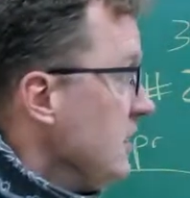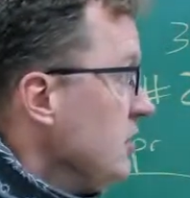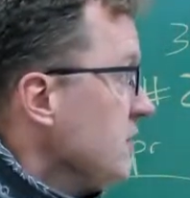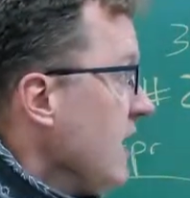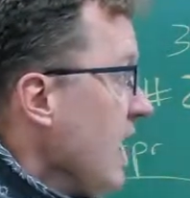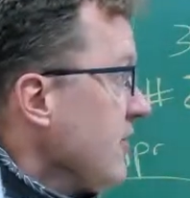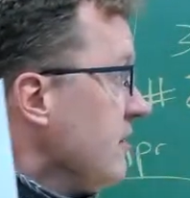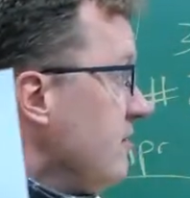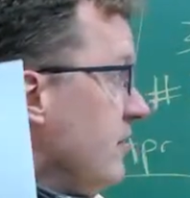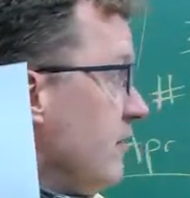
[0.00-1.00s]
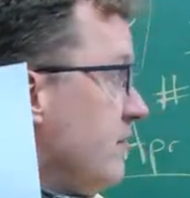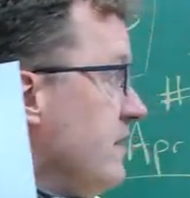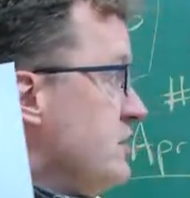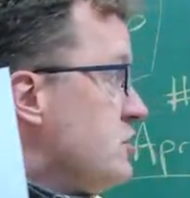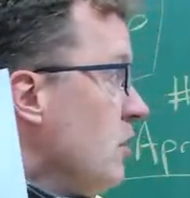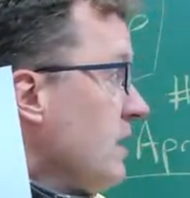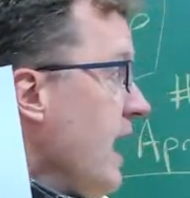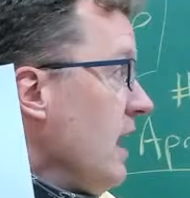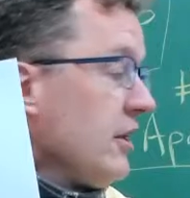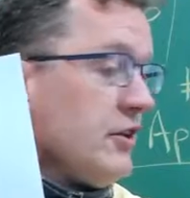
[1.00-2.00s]
You've got the, the visual
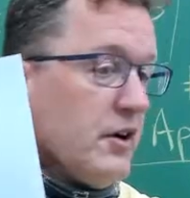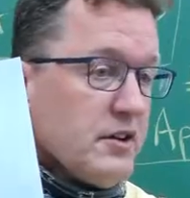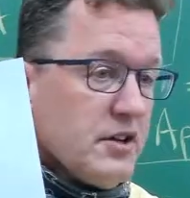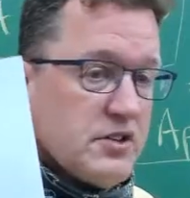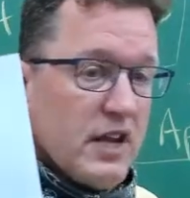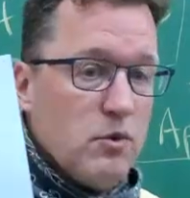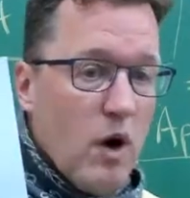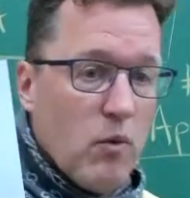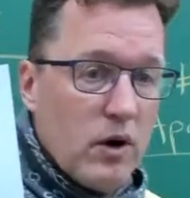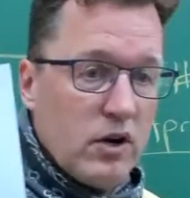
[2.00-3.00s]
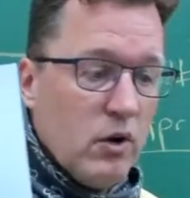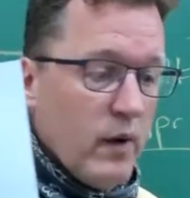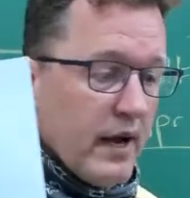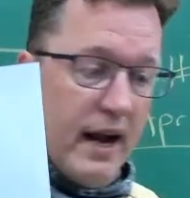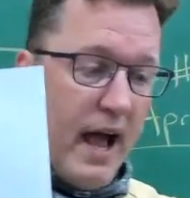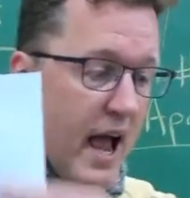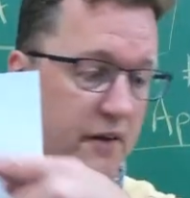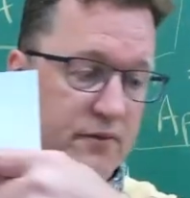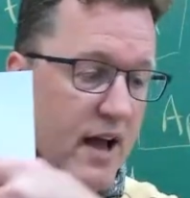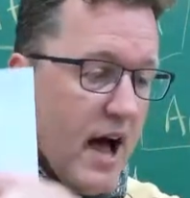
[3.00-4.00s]
calendar to see what we're doing, and I
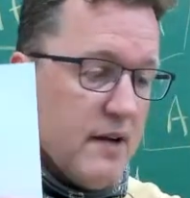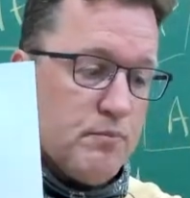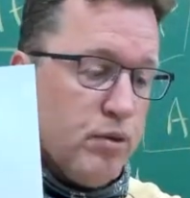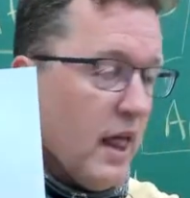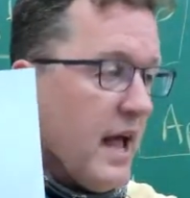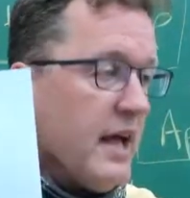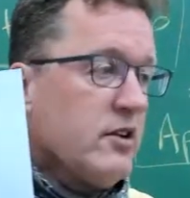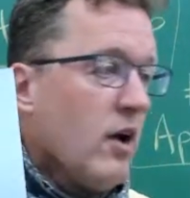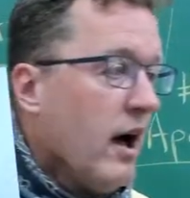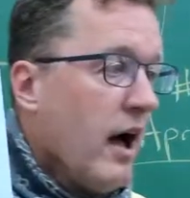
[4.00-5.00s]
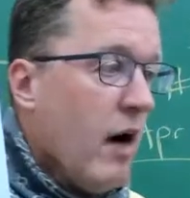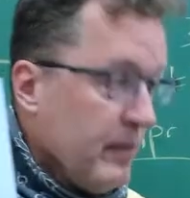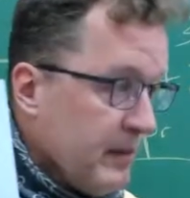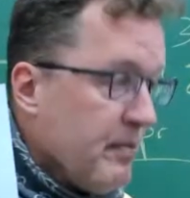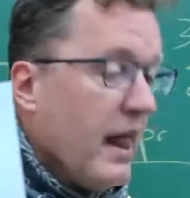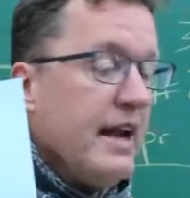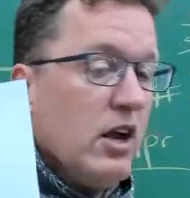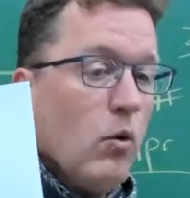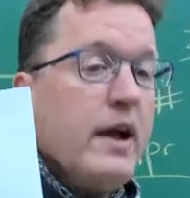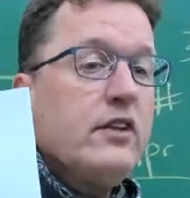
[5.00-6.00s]
have not planned, uh, I'll be
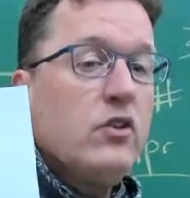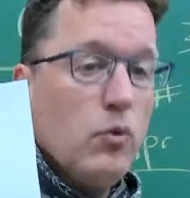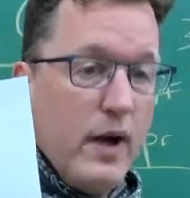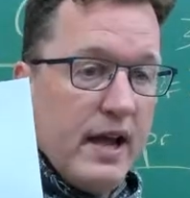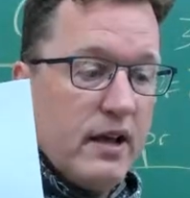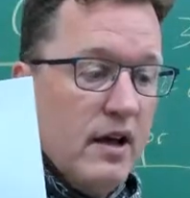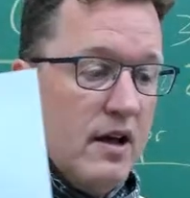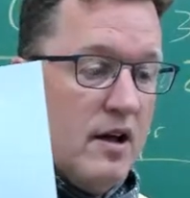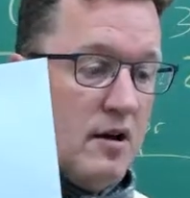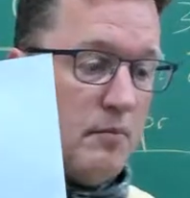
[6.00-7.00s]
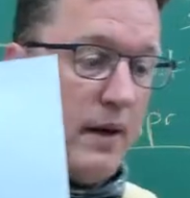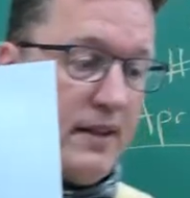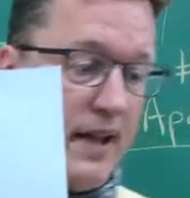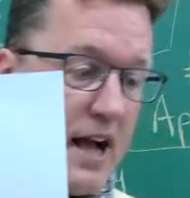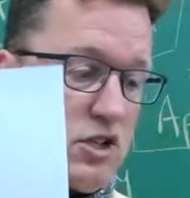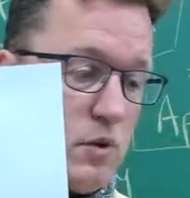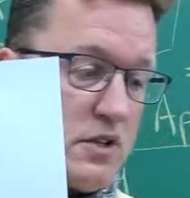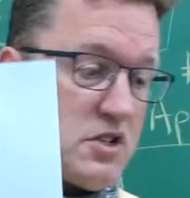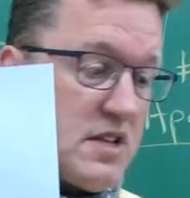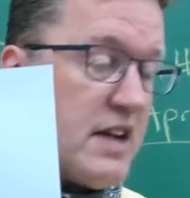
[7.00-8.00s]
planning week to week, but the
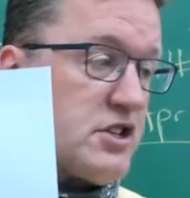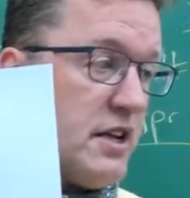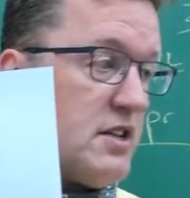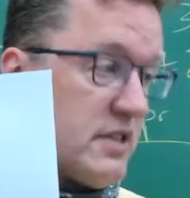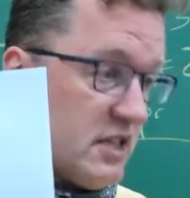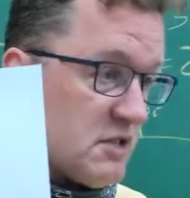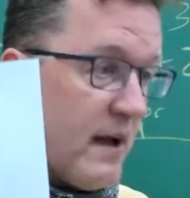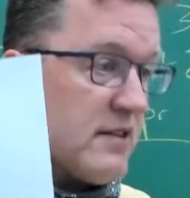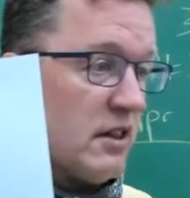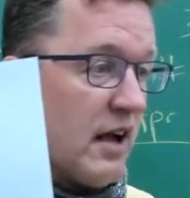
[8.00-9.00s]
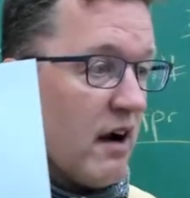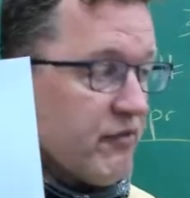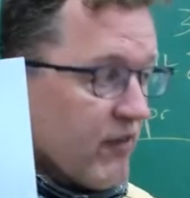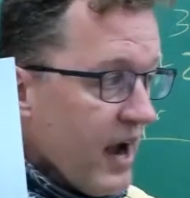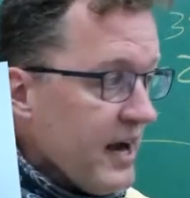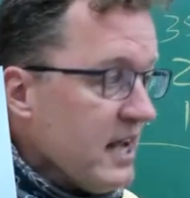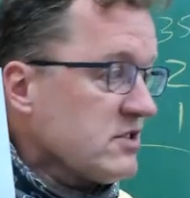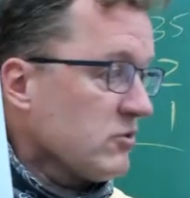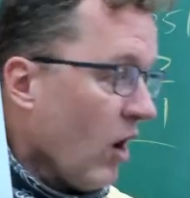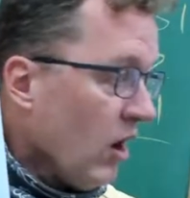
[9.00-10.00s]
actual sessions, and especially our
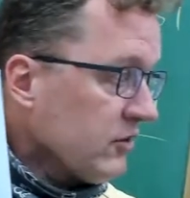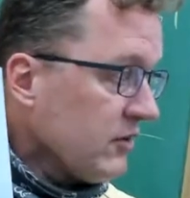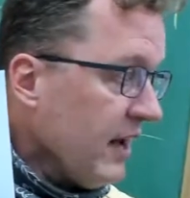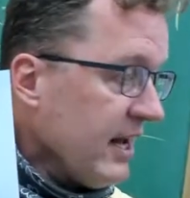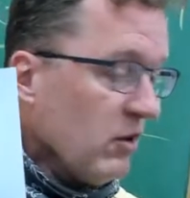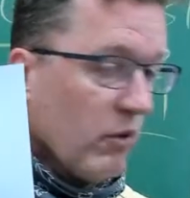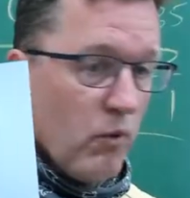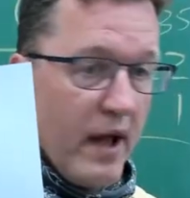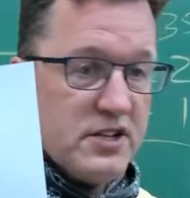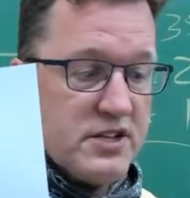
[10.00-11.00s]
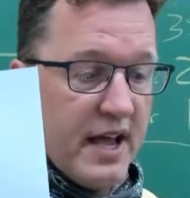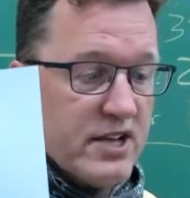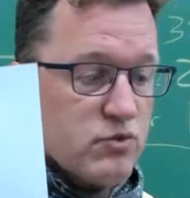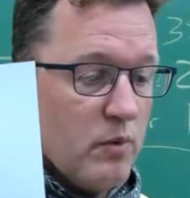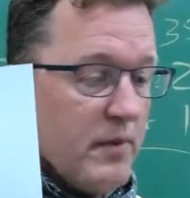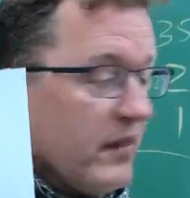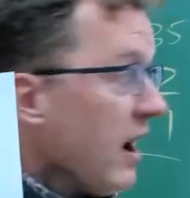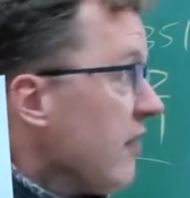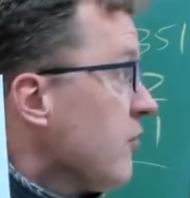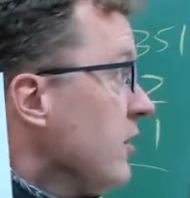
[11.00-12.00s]
Fridays alternating with Wednesdays, will be
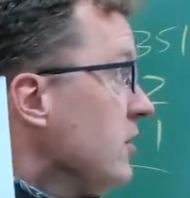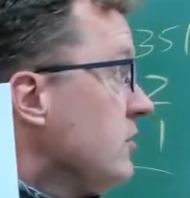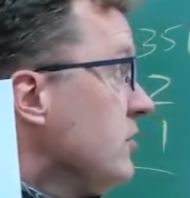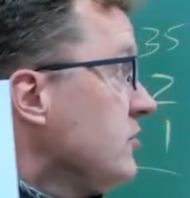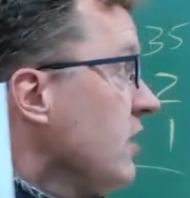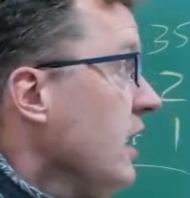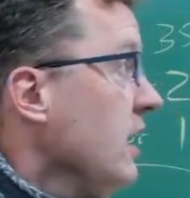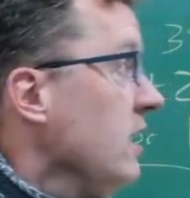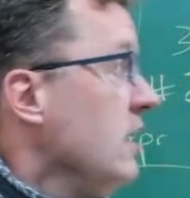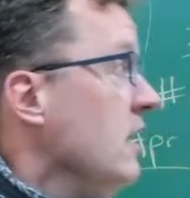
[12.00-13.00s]
there for you to see.